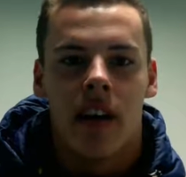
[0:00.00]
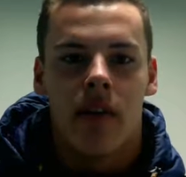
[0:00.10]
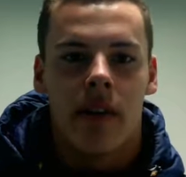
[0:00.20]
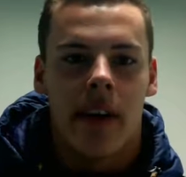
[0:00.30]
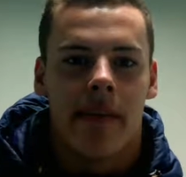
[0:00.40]

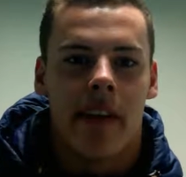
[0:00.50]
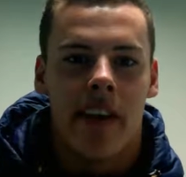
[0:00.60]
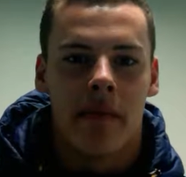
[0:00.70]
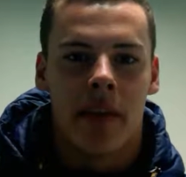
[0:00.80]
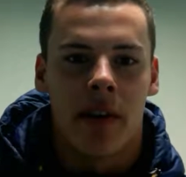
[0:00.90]
We have
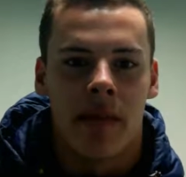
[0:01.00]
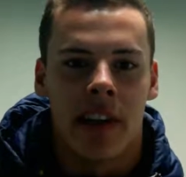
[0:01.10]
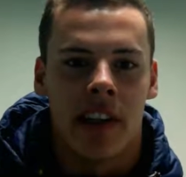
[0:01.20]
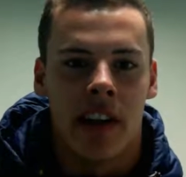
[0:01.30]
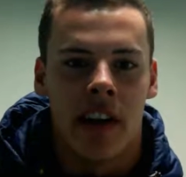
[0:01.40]
5
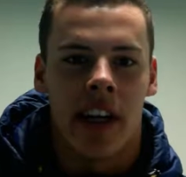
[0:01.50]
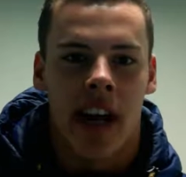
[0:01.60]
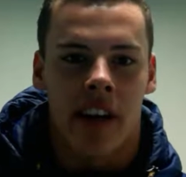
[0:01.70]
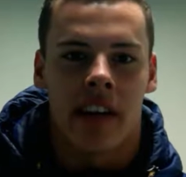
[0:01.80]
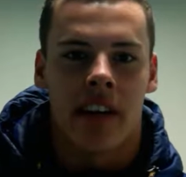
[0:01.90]
predominant learning
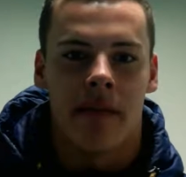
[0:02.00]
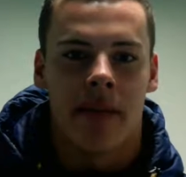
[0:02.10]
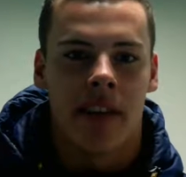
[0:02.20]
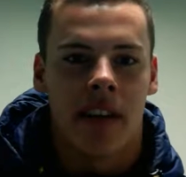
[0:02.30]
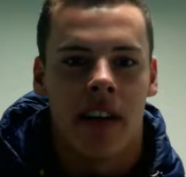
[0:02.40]

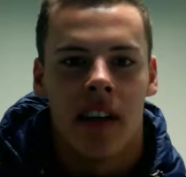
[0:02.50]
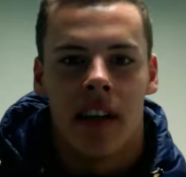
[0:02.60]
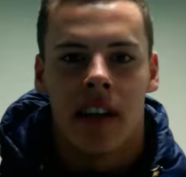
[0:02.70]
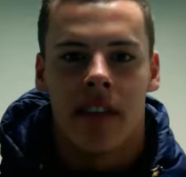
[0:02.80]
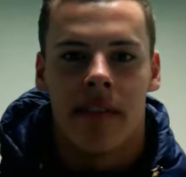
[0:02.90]
outcomes:
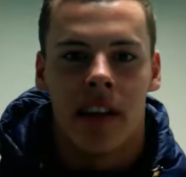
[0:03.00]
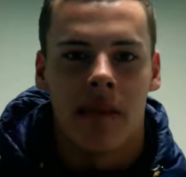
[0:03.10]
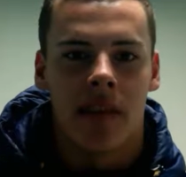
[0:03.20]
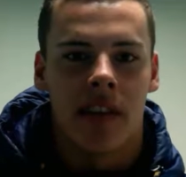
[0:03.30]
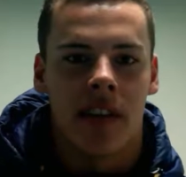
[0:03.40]

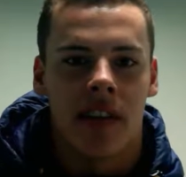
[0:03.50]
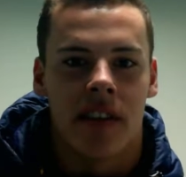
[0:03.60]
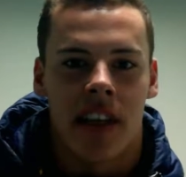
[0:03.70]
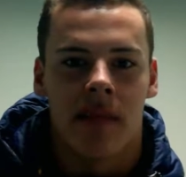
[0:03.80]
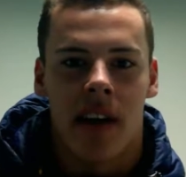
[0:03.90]
develop students'
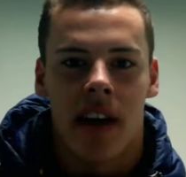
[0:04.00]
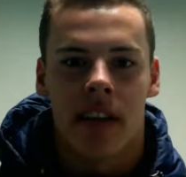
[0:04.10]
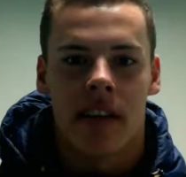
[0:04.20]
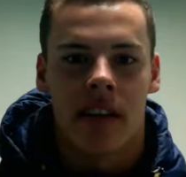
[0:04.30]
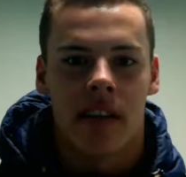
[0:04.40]
chest
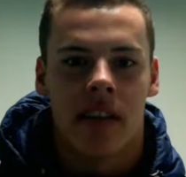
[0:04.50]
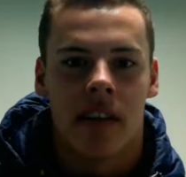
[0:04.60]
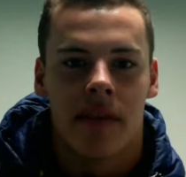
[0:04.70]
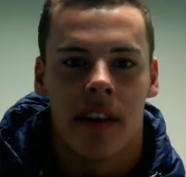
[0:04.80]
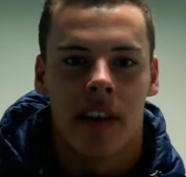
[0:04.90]
pass,
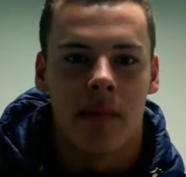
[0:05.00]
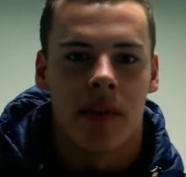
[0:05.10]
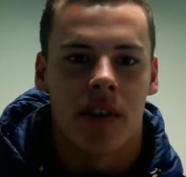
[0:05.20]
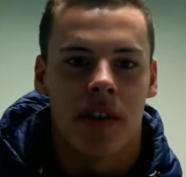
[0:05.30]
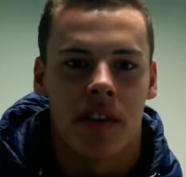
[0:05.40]
develop
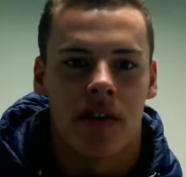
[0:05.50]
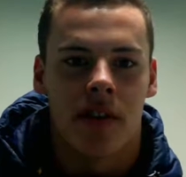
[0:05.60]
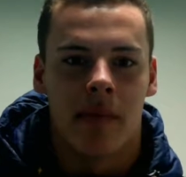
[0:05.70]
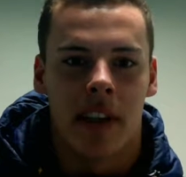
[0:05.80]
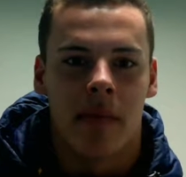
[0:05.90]
students'
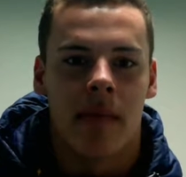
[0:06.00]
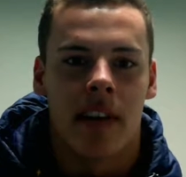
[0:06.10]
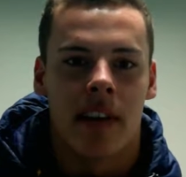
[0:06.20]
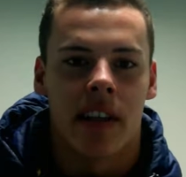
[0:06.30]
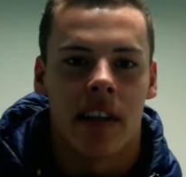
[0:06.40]
dribbling
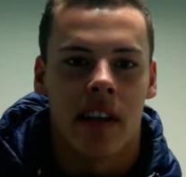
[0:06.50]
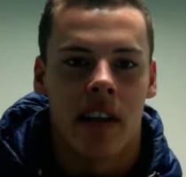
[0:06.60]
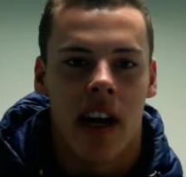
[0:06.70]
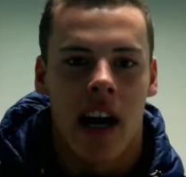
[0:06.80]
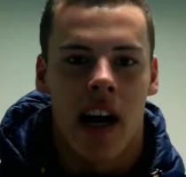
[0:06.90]
ability,
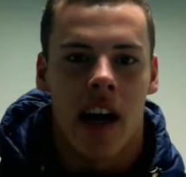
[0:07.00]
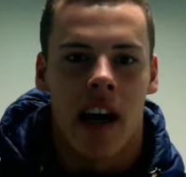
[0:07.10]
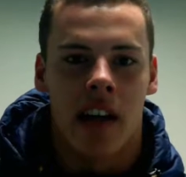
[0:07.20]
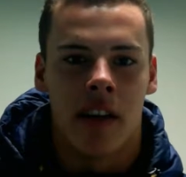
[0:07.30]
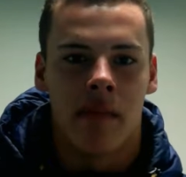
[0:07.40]

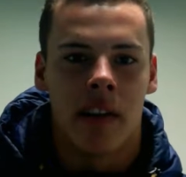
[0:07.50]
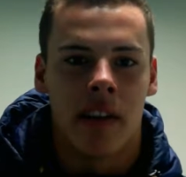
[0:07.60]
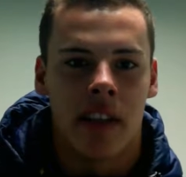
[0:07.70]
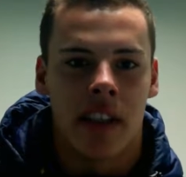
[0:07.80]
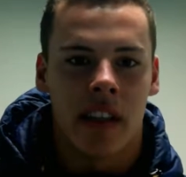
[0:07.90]
and
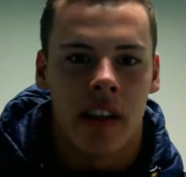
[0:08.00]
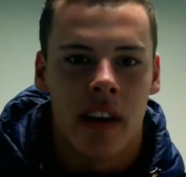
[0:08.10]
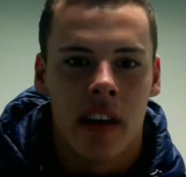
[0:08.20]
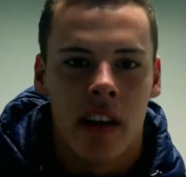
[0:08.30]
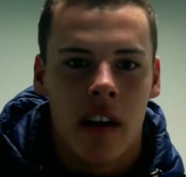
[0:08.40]
ability
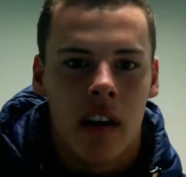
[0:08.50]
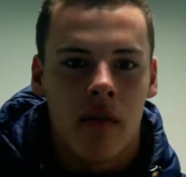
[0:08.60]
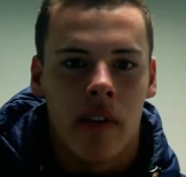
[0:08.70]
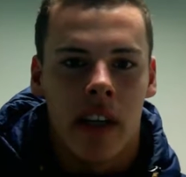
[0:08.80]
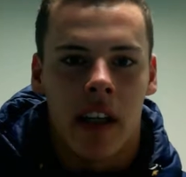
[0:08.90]

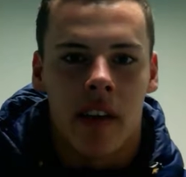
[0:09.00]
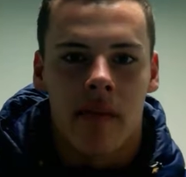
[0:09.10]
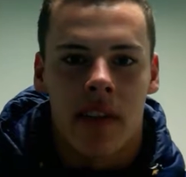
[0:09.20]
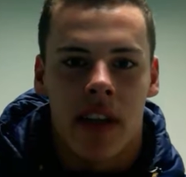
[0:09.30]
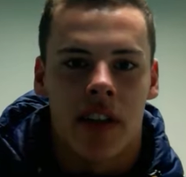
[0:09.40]
winning
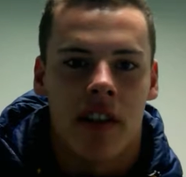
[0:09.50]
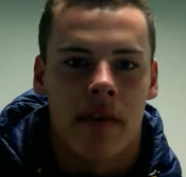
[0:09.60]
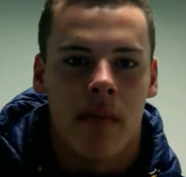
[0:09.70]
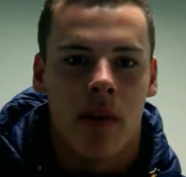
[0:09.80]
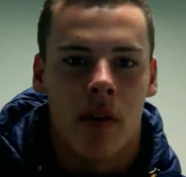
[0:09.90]
possession
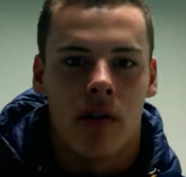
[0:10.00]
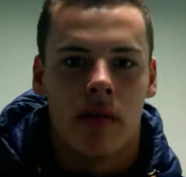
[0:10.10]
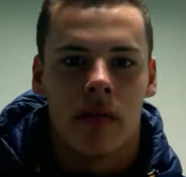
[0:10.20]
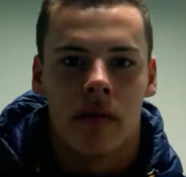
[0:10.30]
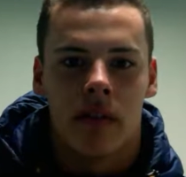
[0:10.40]
of the
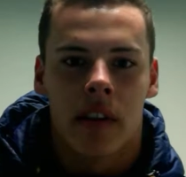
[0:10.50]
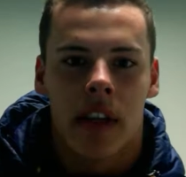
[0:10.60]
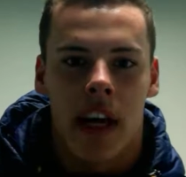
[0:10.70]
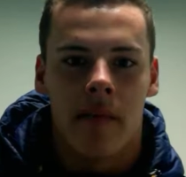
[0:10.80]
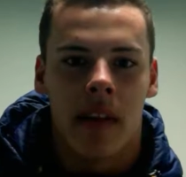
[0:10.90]
ball,
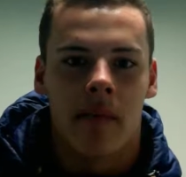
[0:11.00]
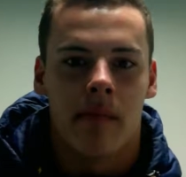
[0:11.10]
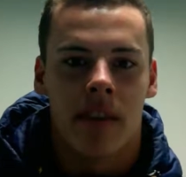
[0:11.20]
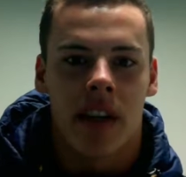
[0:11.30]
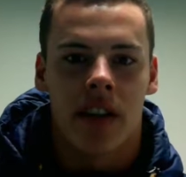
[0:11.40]
keeping
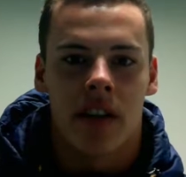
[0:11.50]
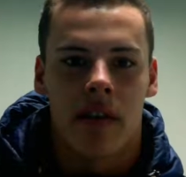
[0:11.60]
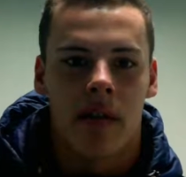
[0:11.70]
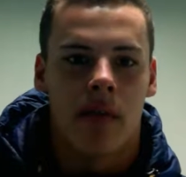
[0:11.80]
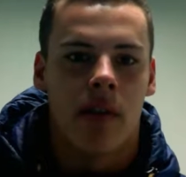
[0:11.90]
possession
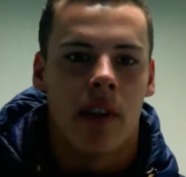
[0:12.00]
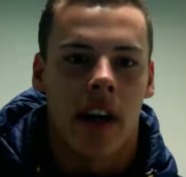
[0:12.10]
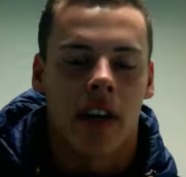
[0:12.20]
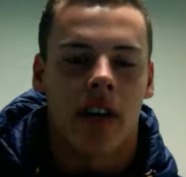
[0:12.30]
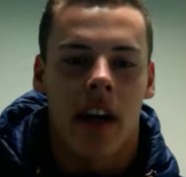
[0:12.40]
of the ball
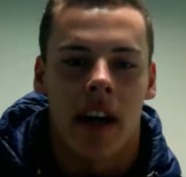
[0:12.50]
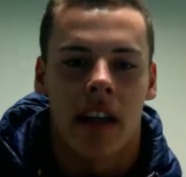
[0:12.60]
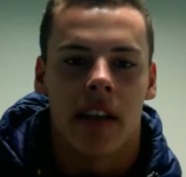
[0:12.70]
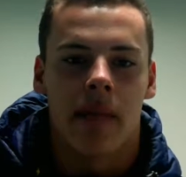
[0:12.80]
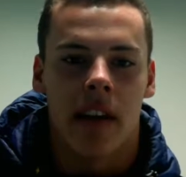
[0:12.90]
and
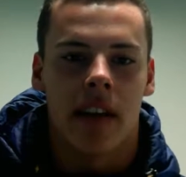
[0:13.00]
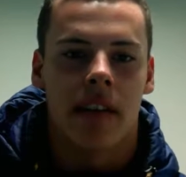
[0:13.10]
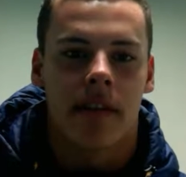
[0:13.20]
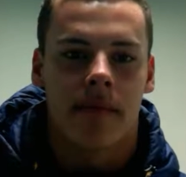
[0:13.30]
creating space.